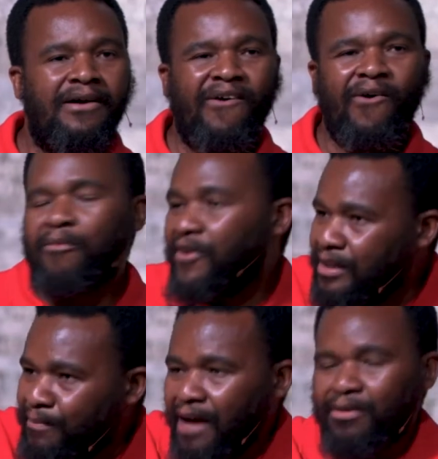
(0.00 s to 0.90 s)
Or I'm reading the
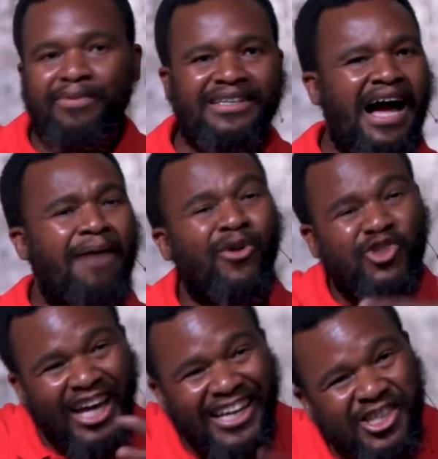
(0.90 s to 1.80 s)
Bible, but I'm not
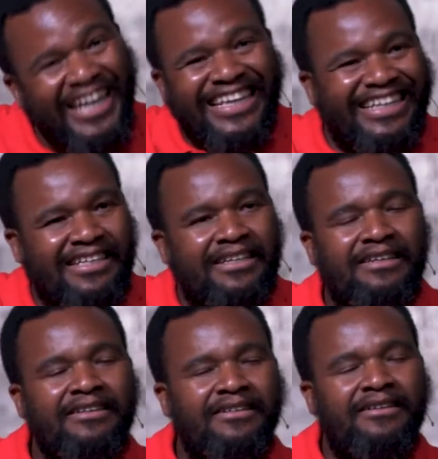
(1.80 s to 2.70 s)
changing.
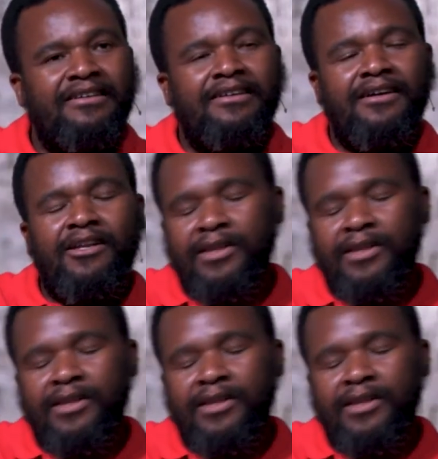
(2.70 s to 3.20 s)
You know,